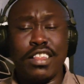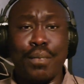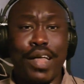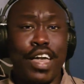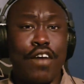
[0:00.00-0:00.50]
the
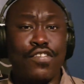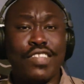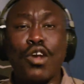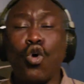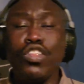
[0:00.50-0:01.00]
playoffs.
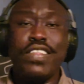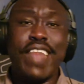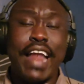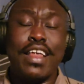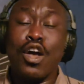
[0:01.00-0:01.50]
Not only
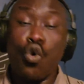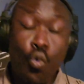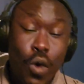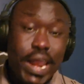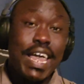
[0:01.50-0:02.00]
that,
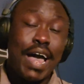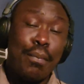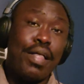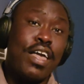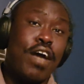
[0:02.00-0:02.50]
winning a
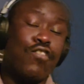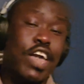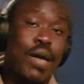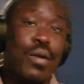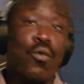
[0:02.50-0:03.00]
playoff
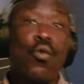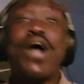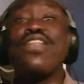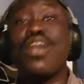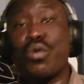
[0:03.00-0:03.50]
game
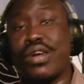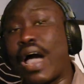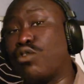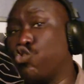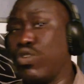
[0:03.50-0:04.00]
when they were
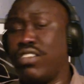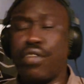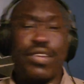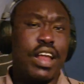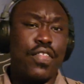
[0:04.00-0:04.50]
down
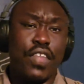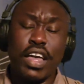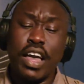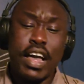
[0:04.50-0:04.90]
27-0.